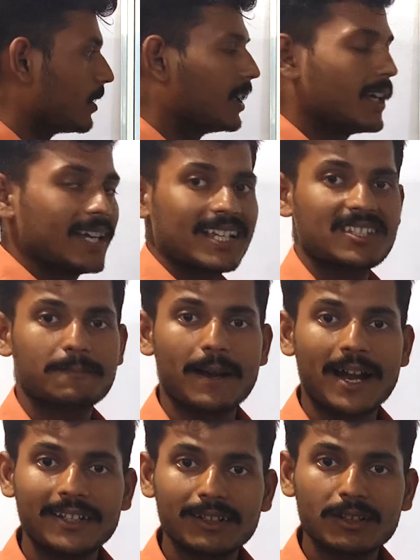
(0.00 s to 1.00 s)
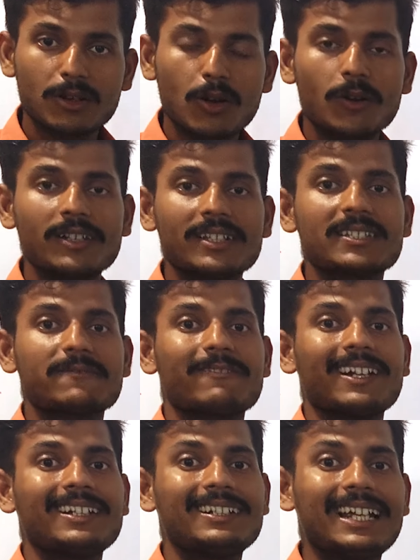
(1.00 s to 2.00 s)
a spinal cord is a very
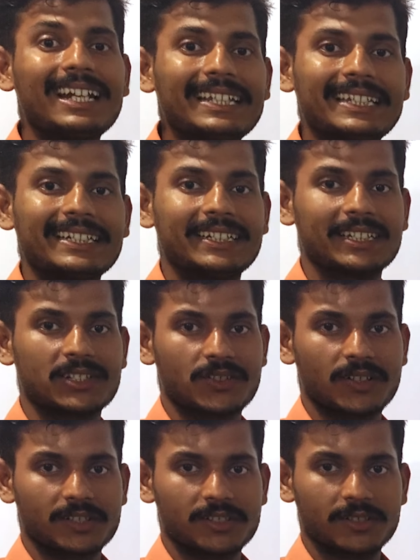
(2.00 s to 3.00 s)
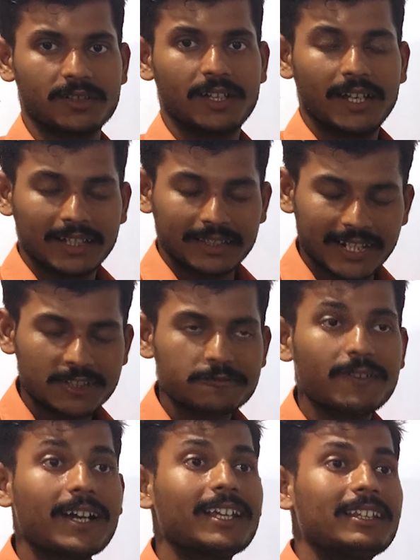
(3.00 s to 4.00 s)
delicate structure. That's why
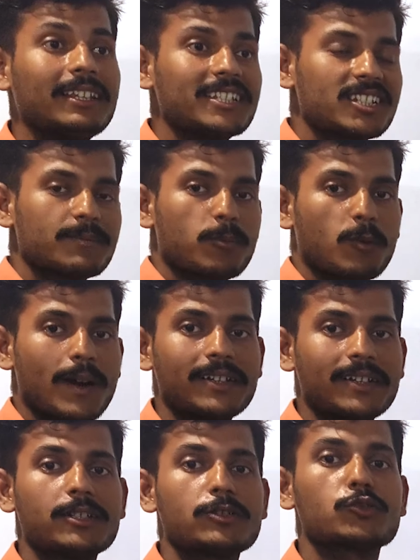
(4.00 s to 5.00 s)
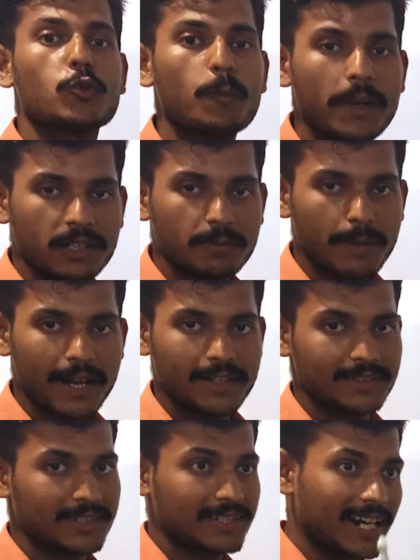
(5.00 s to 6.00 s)
nature provided so many barriers,
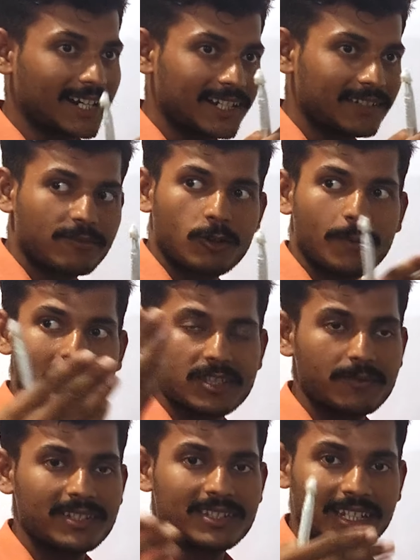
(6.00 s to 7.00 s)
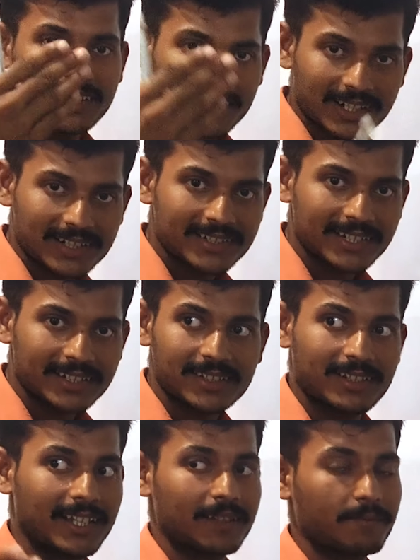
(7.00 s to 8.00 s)
starting from, as we see in the cut section,
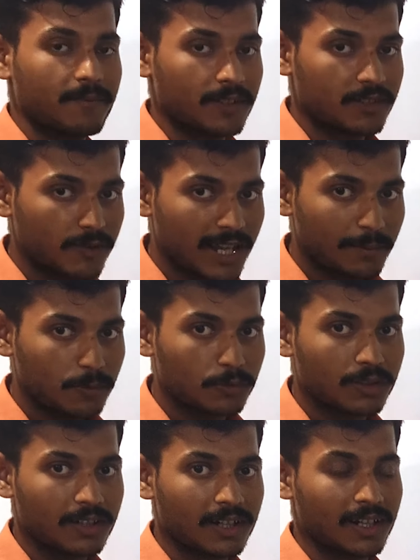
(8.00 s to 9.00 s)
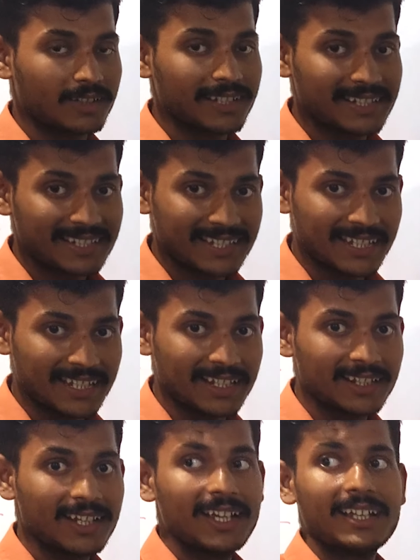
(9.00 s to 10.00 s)
like first we have to cut the skin,
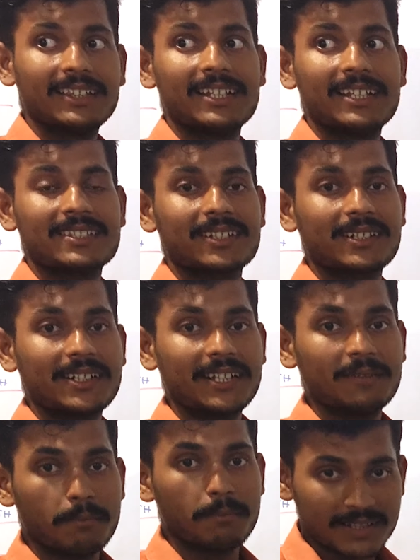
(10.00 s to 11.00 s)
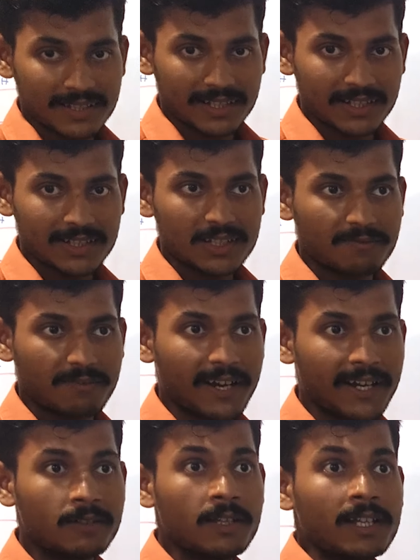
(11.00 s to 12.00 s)
then certain muscles, fine,
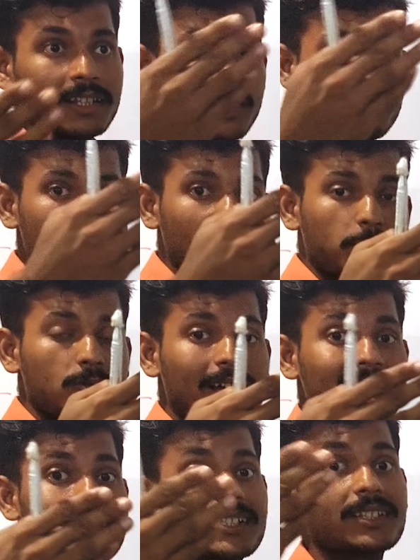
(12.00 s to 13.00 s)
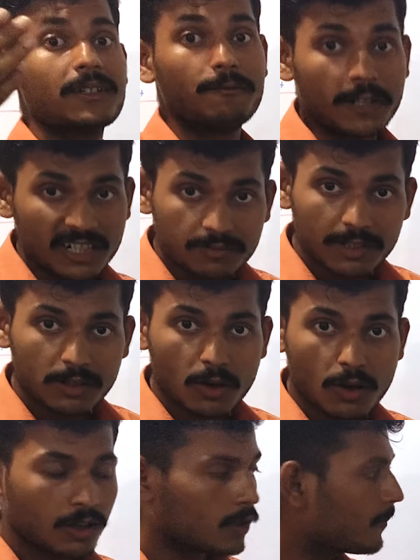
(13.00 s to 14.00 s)
then we have to dissect the vertebral
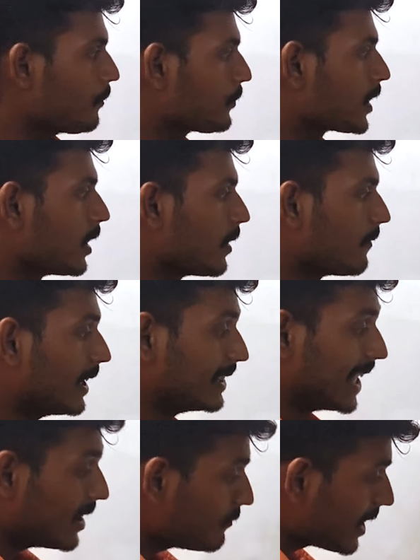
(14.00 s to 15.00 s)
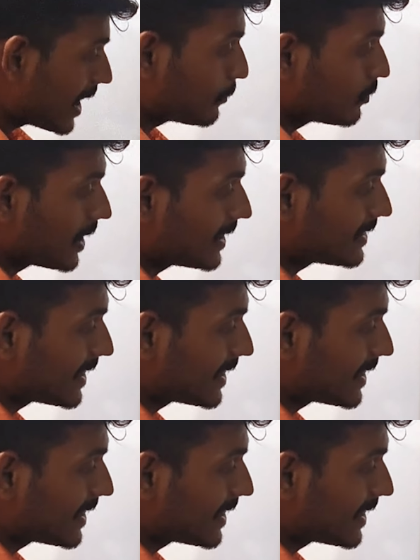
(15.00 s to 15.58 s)
column, fine, then we have to dissect